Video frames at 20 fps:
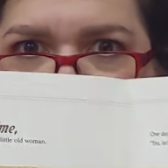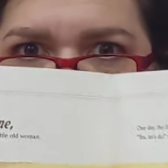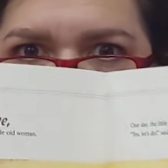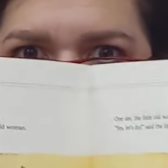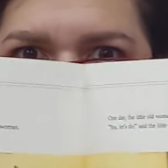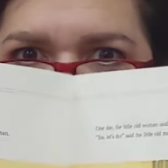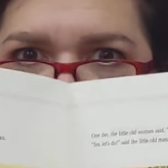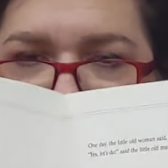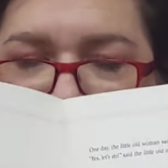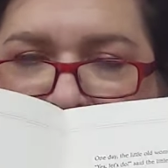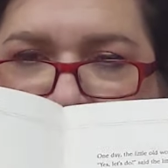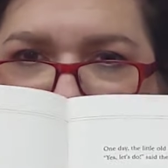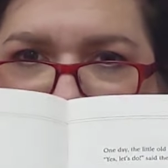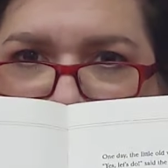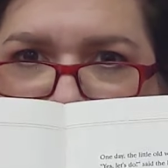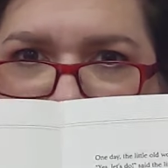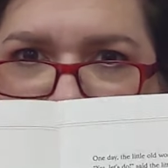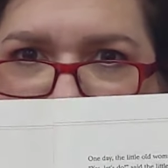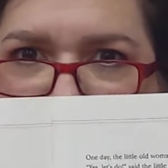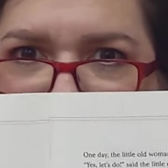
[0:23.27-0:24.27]
they
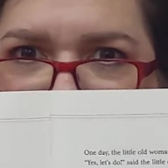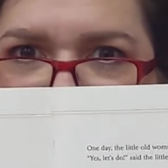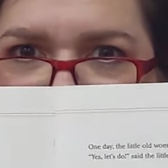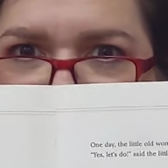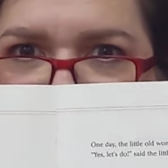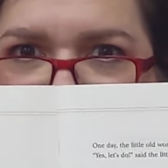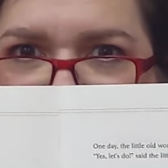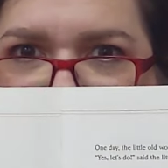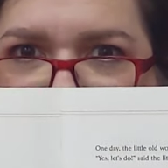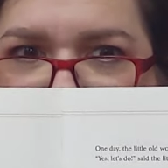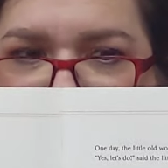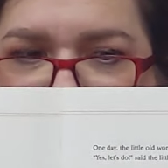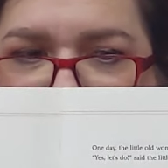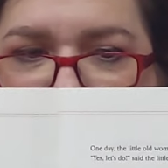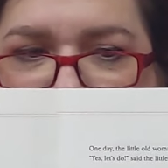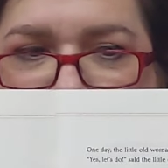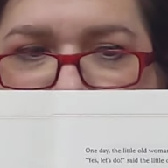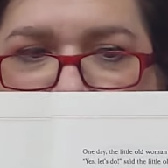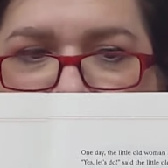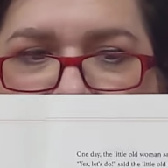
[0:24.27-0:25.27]
did.
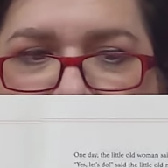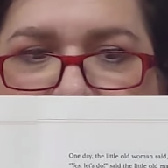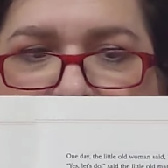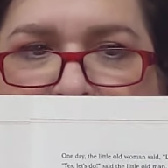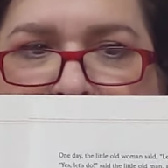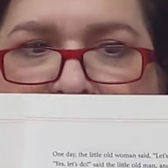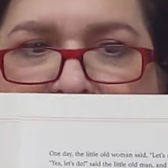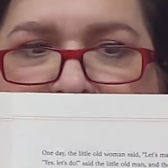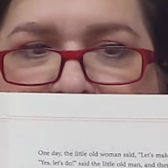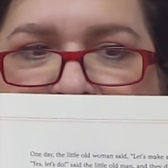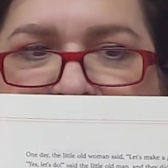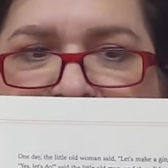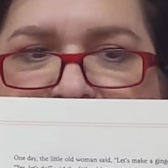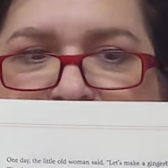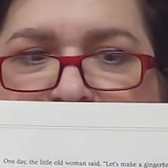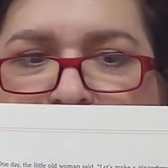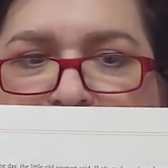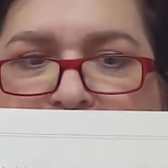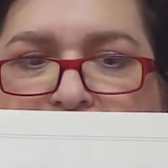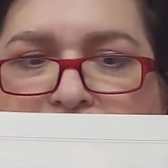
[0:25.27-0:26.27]
They're going to make a
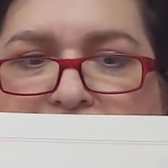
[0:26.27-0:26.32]
gingerbread